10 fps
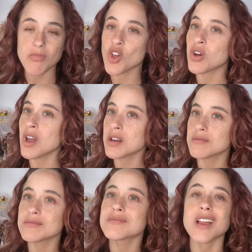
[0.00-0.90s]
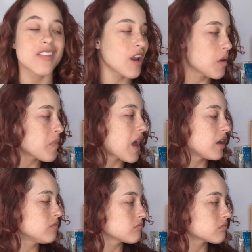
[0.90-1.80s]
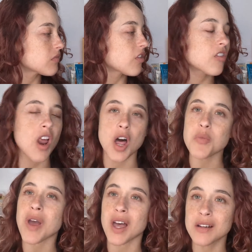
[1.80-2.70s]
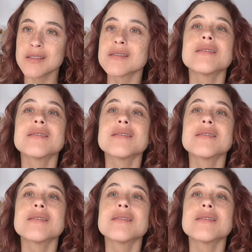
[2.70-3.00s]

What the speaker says: Okay, that's not bad. That's not bad.